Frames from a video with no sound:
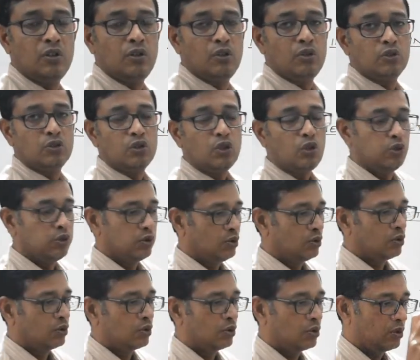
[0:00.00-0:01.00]
So
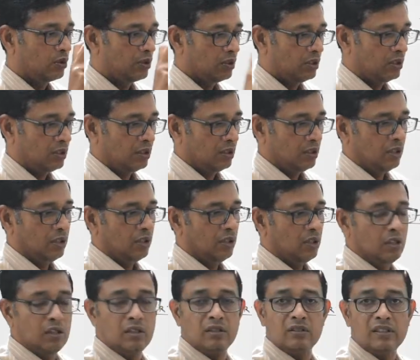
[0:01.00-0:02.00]

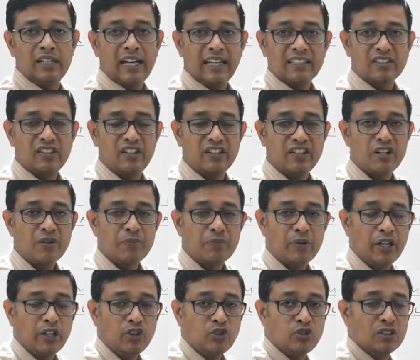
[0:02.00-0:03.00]
the acceleration
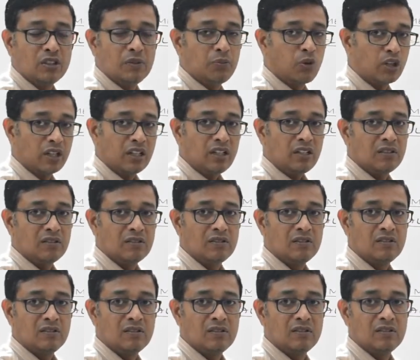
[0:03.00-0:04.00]
produced in the body
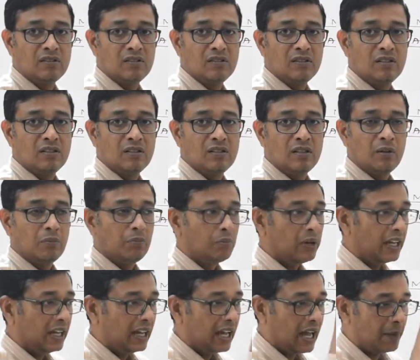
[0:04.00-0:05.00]

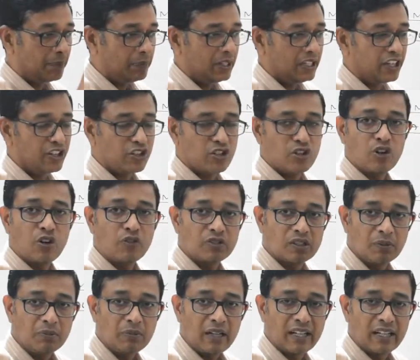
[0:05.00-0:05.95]
by application of some